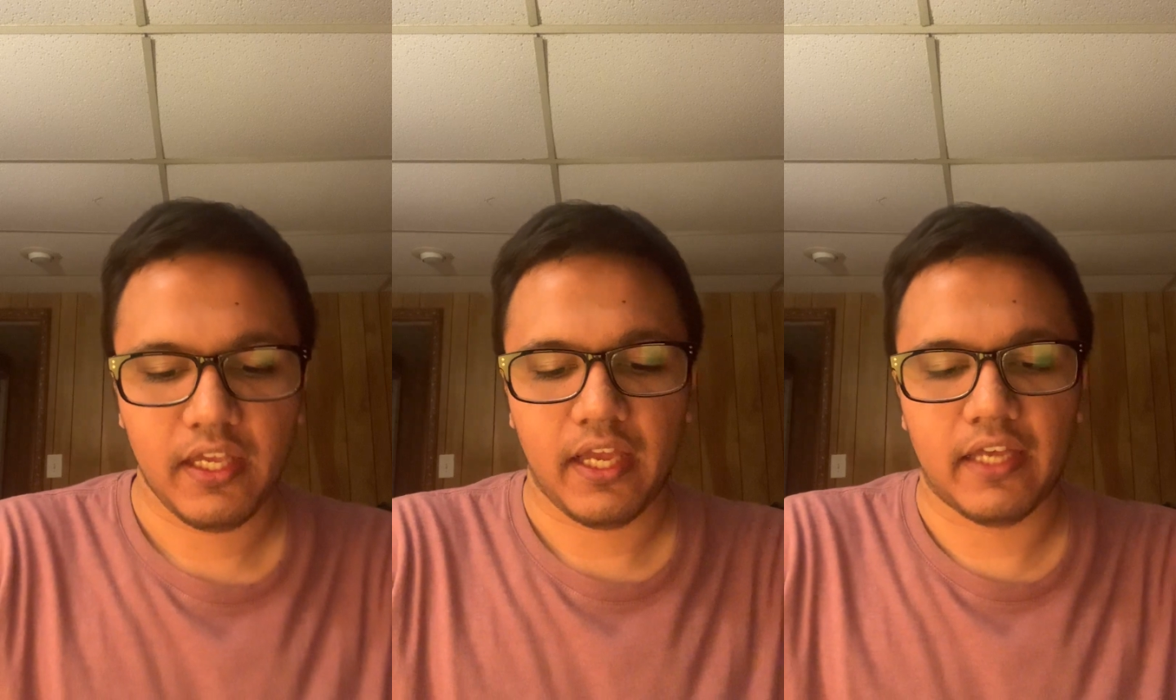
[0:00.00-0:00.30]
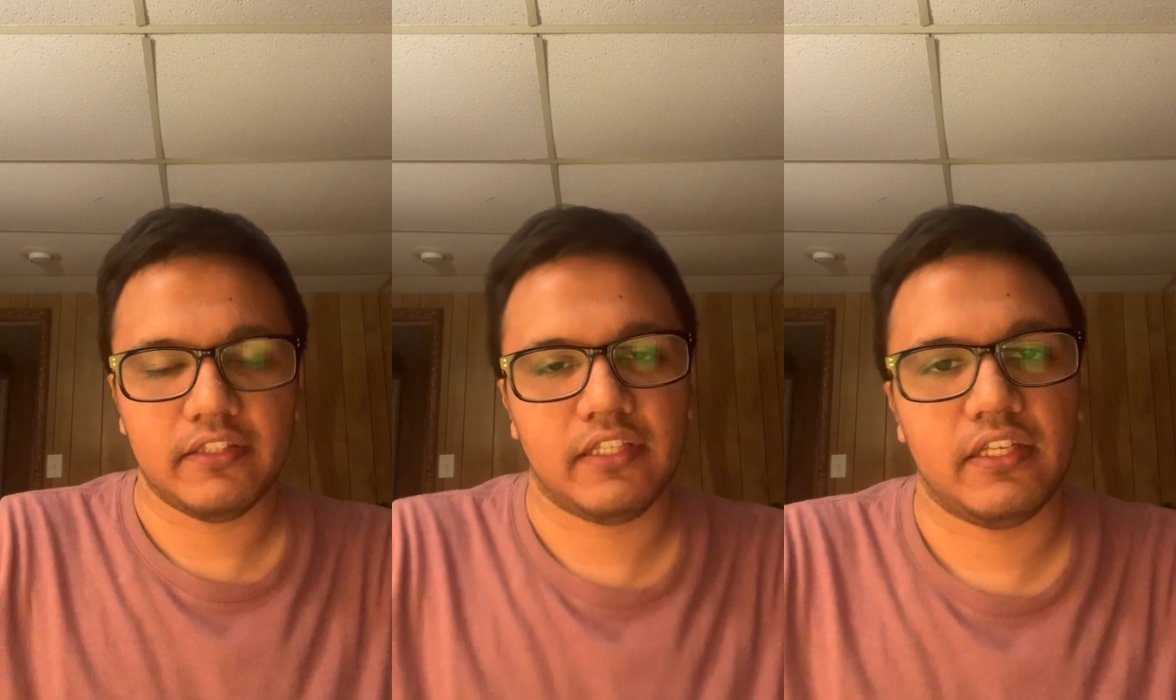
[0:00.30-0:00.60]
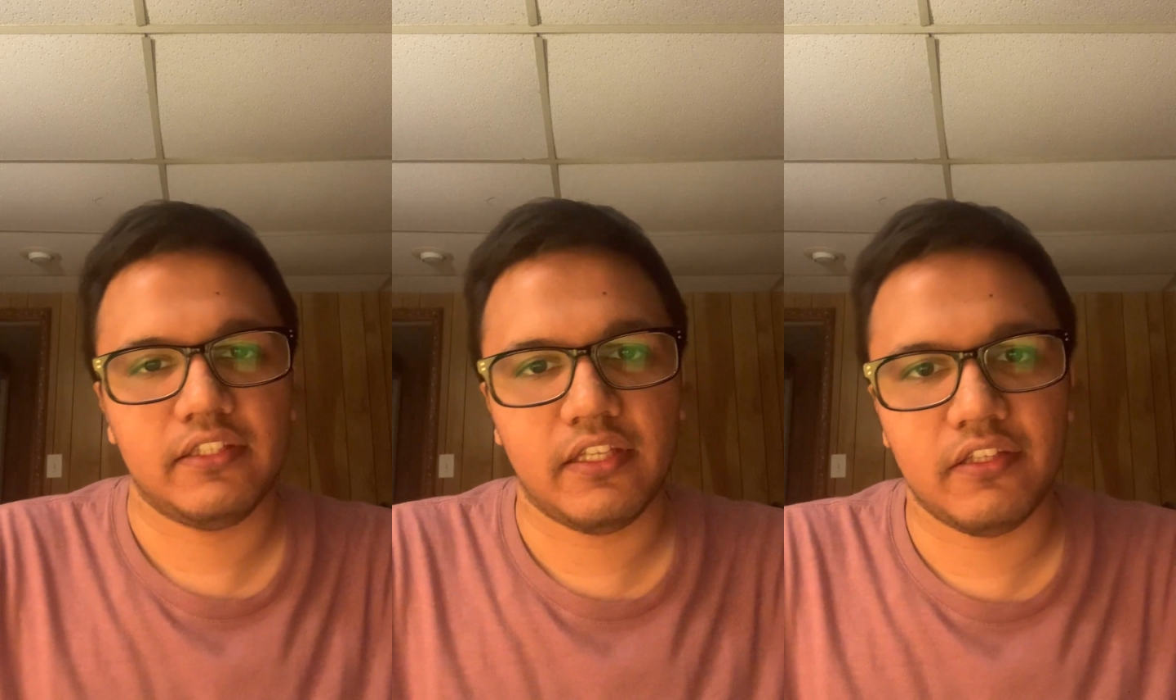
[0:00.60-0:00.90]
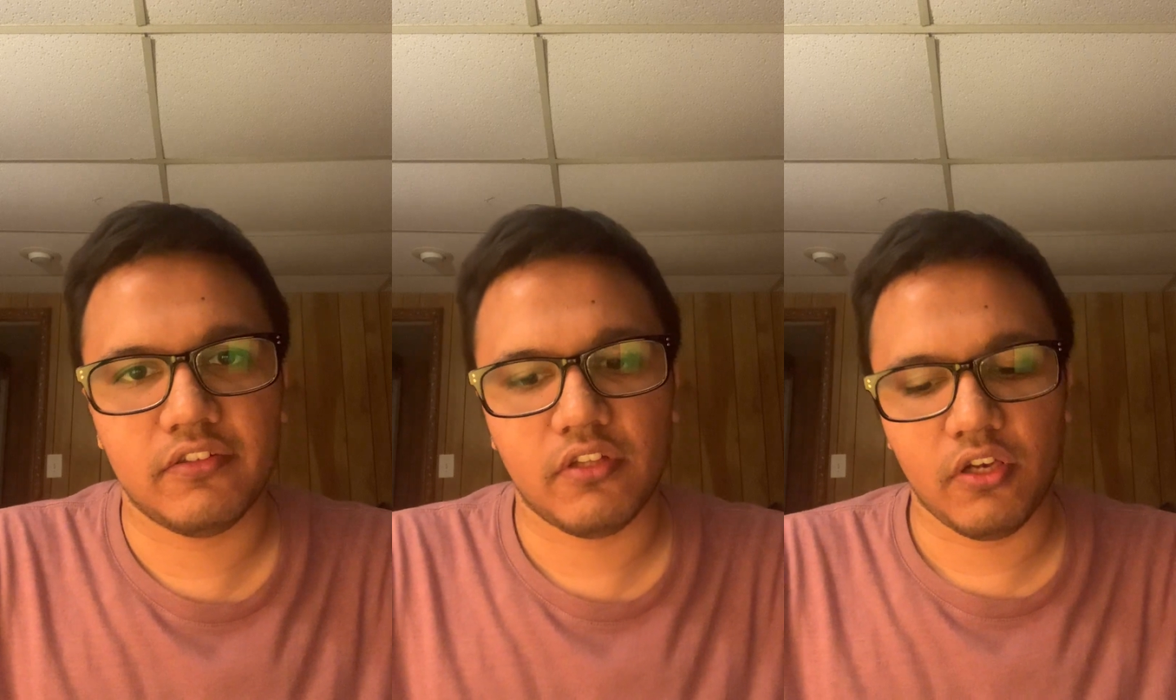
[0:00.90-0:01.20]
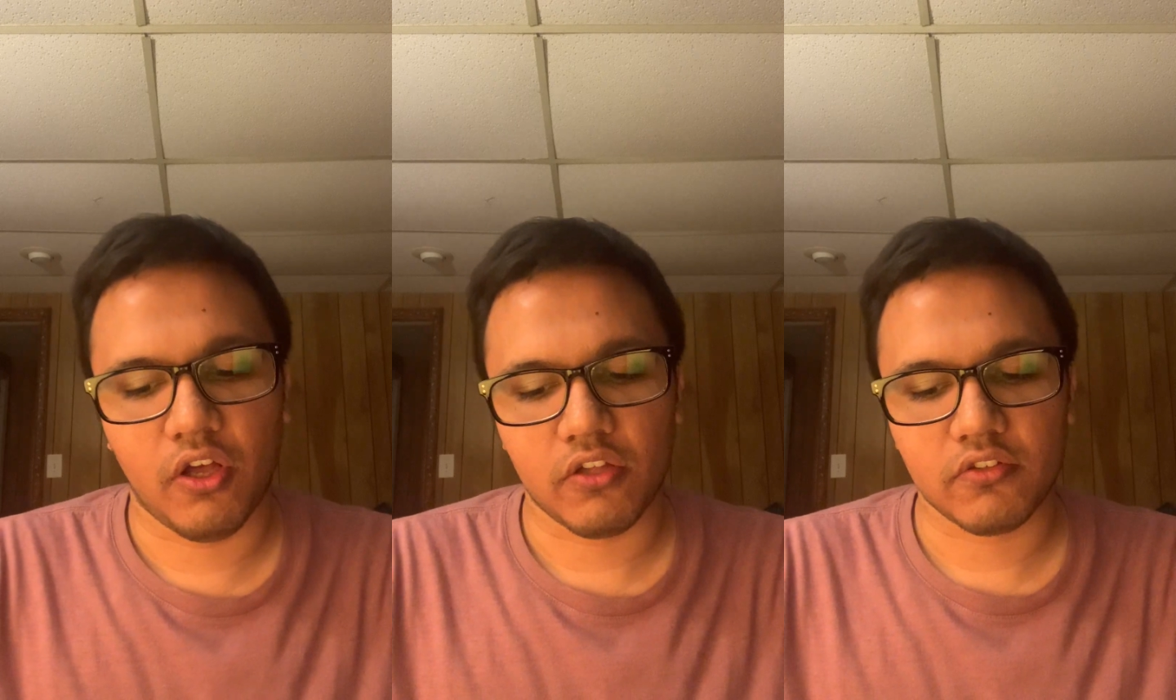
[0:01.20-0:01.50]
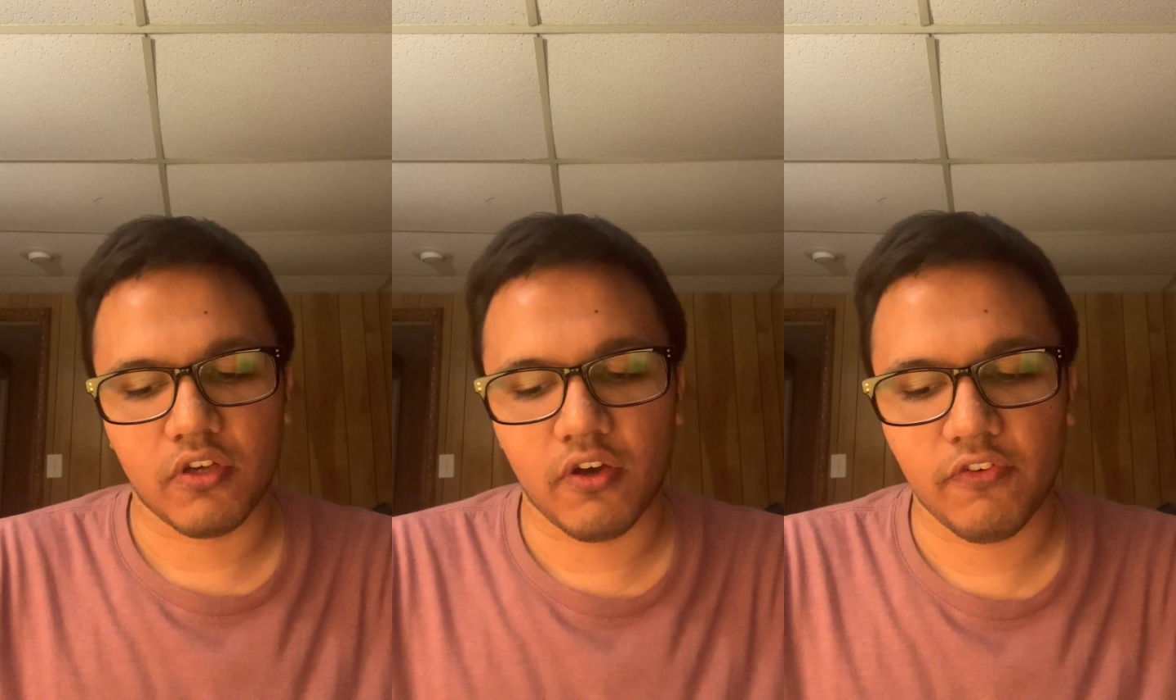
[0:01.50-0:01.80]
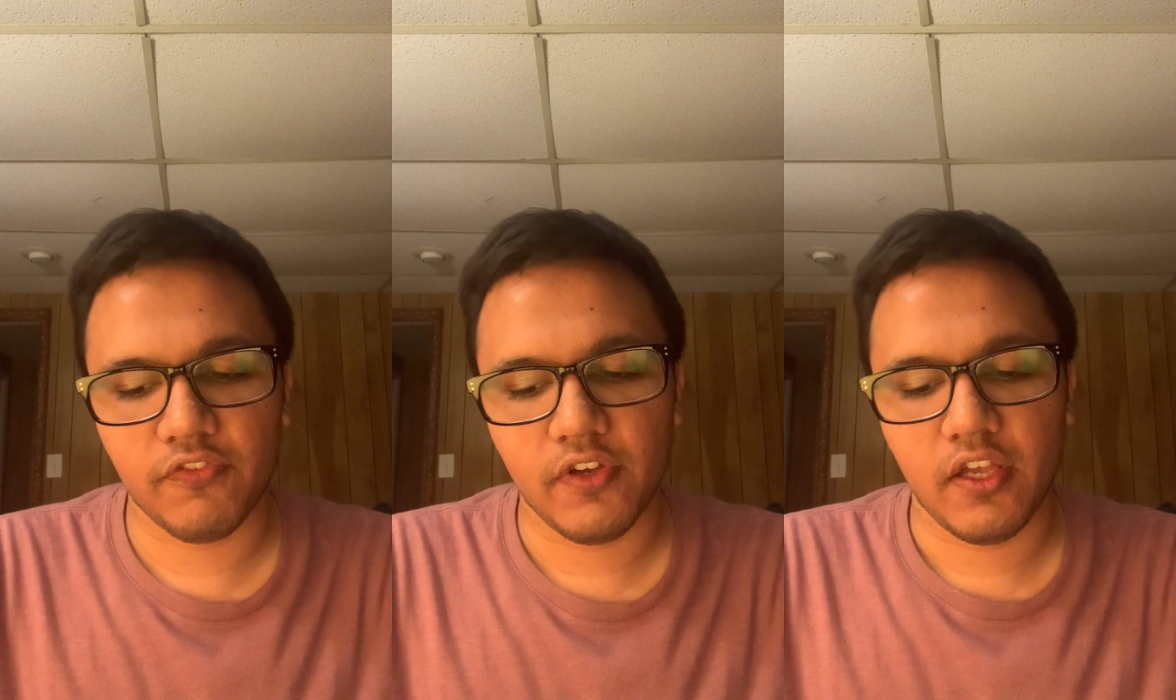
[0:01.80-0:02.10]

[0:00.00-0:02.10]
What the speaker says: and then there is loss of